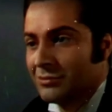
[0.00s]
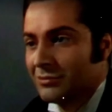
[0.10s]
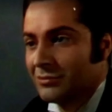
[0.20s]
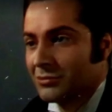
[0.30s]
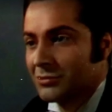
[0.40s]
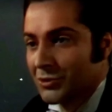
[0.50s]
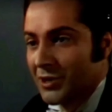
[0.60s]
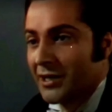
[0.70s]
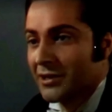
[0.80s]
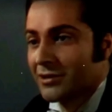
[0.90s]
respectful He's very
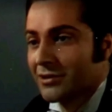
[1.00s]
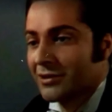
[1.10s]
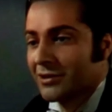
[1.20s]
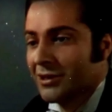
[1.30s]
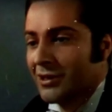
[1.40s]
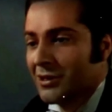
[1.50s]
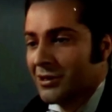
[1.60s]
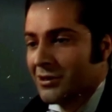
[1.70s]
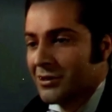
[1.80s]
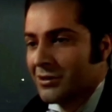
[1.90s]
around careful. her
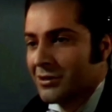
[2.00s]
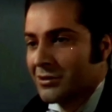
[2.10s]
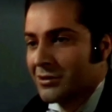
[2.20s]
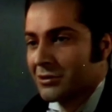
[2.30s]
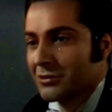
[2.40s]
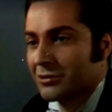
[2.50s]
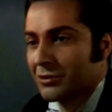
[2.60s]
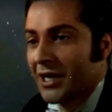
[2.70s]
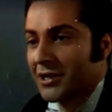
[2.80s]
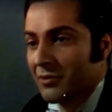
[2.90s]
which is
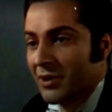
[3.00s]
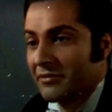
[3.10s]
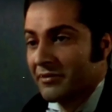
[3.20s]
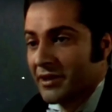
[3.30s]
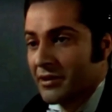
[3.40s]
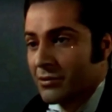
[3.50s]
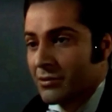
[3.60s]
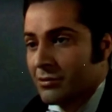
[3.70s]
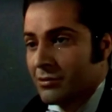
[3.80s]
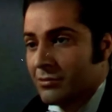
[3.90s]
opposite to Laurie.